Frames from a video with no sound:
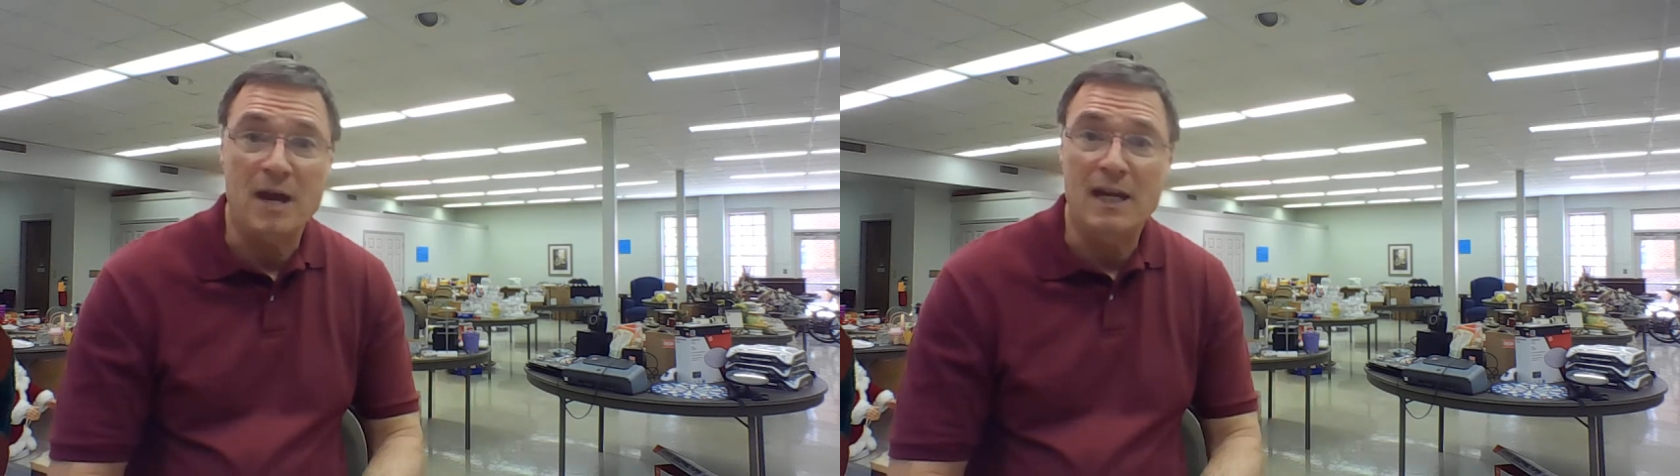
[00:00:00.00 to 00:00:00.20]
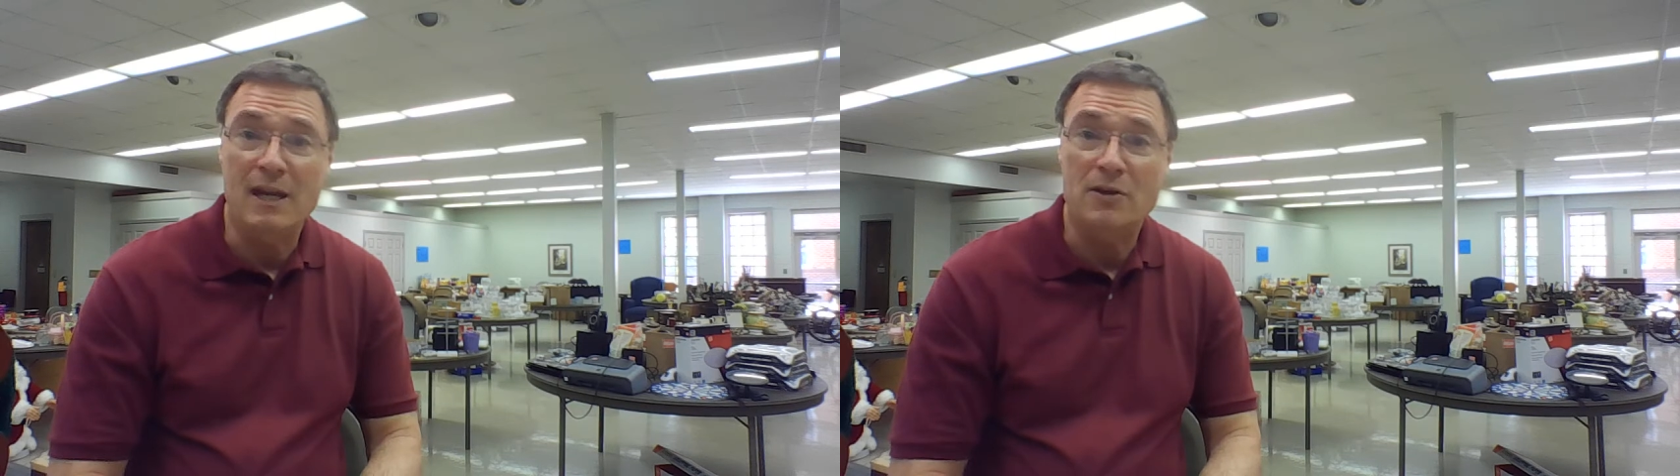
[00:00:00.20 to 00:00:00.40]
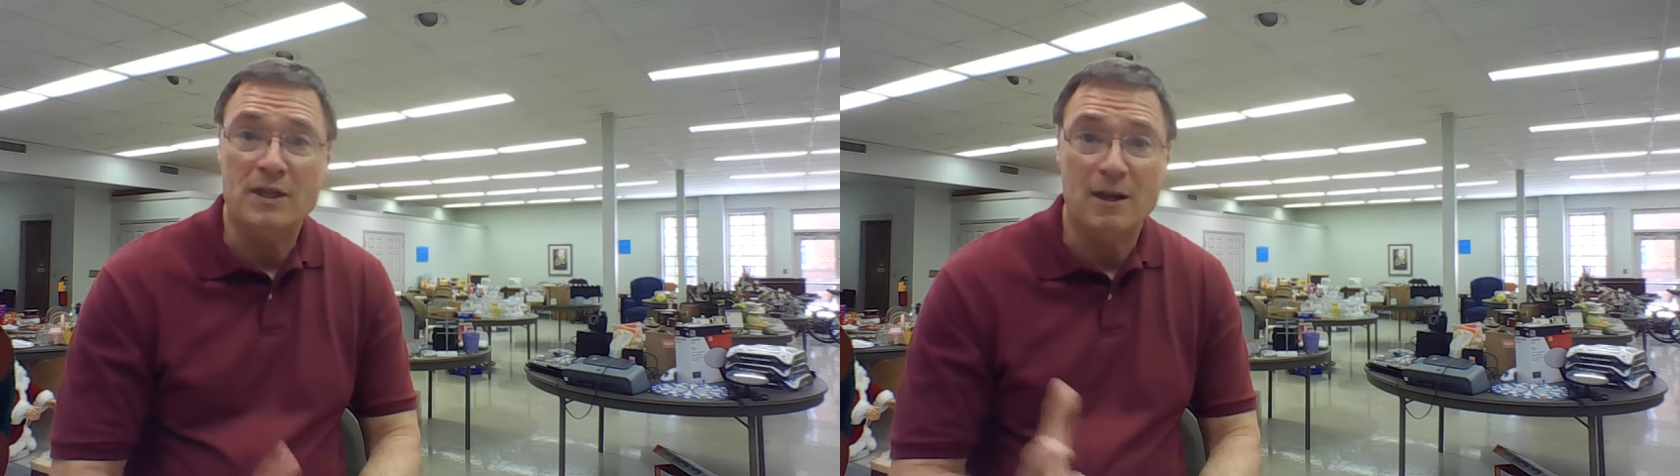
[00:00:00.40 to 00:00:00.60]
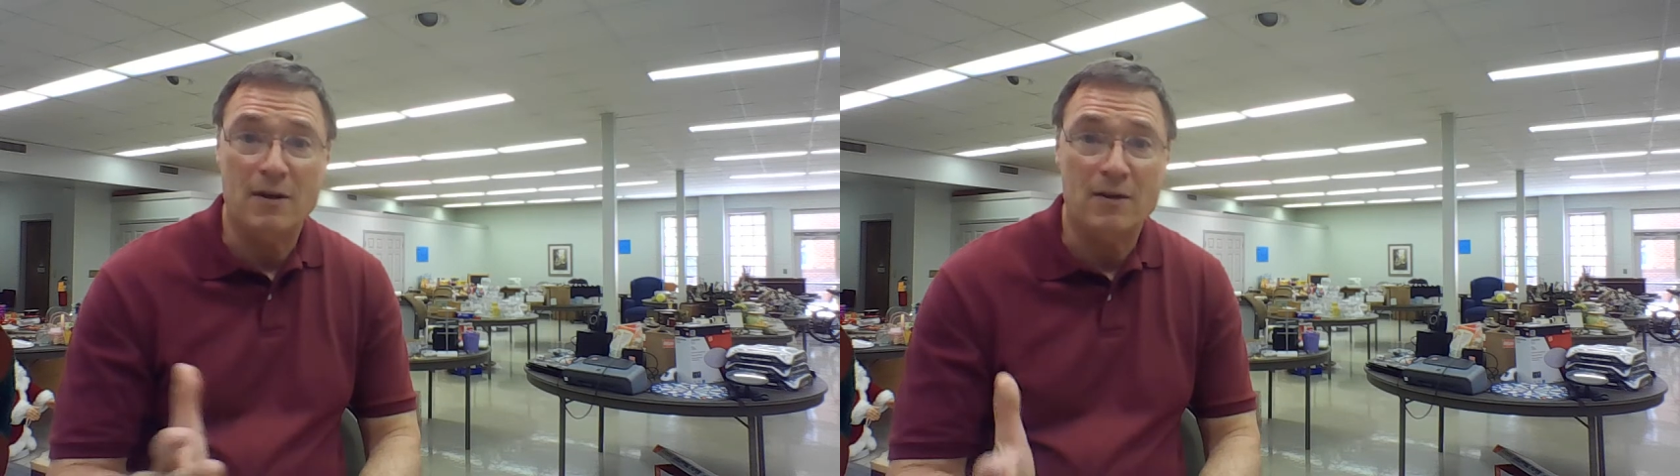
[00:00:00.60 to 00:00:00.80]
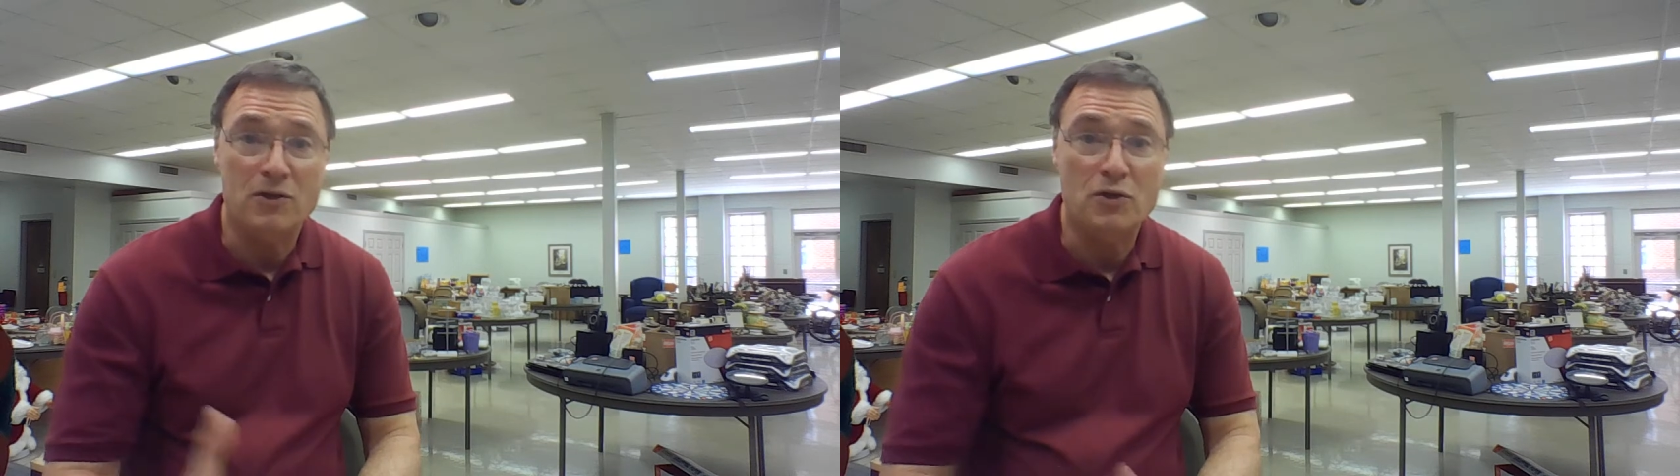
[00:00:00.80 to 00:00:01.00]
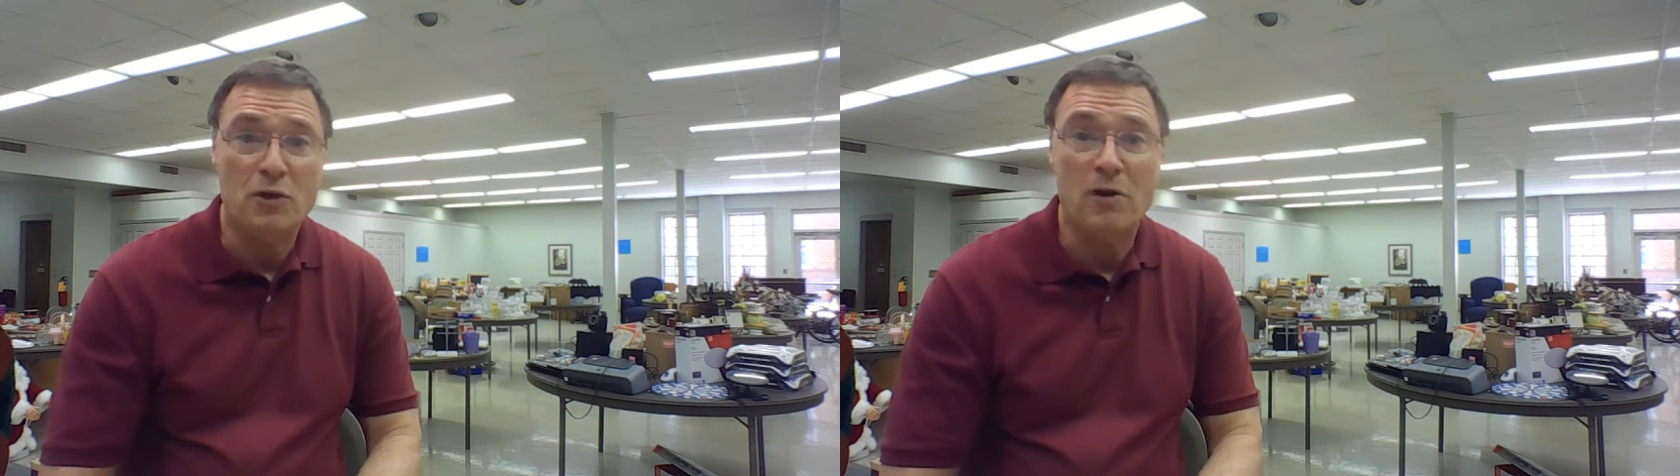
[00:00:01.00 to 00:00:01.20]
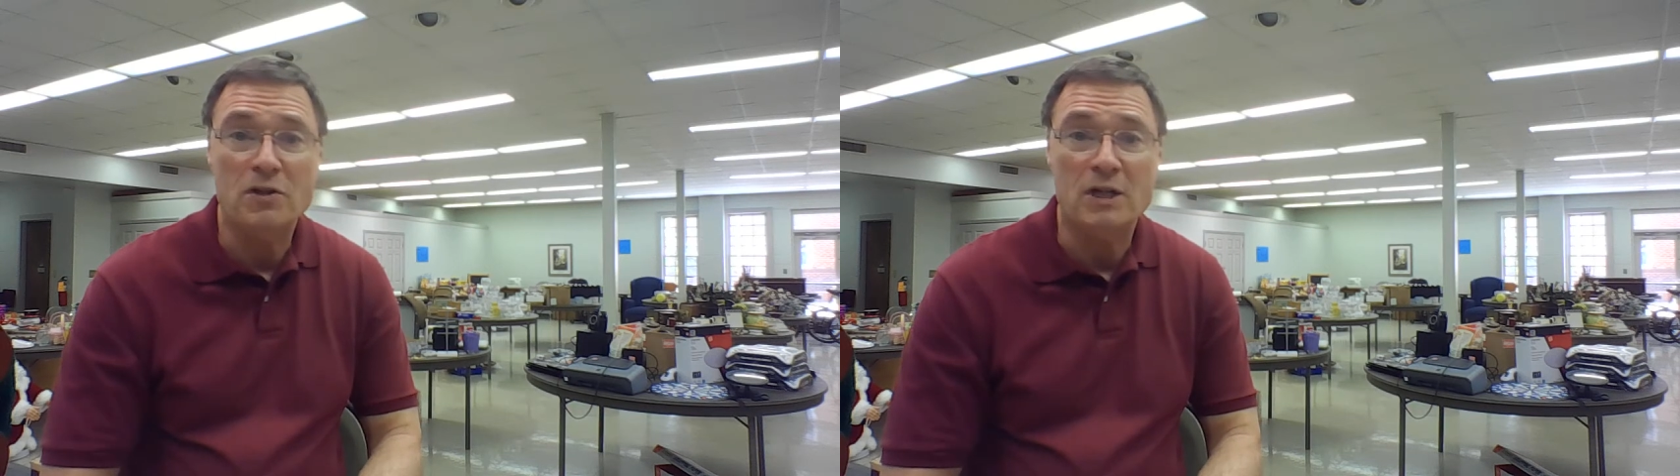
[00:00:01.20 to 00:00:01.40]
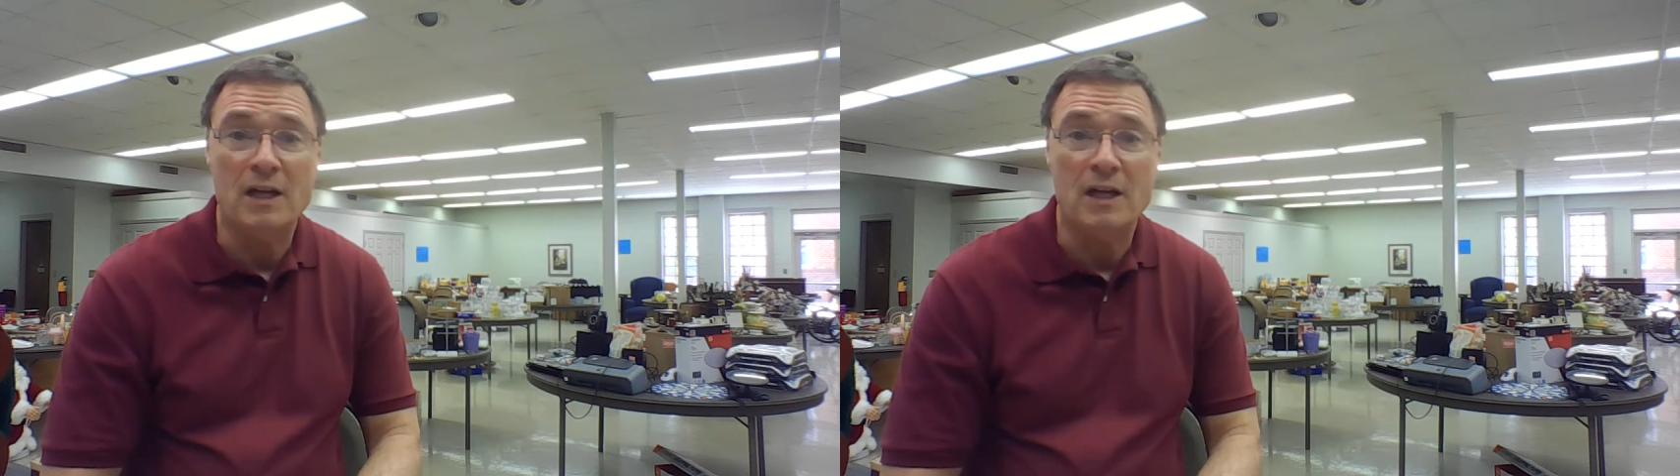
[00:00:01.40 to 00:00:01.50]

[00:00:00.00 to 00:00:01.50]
my years there at the church,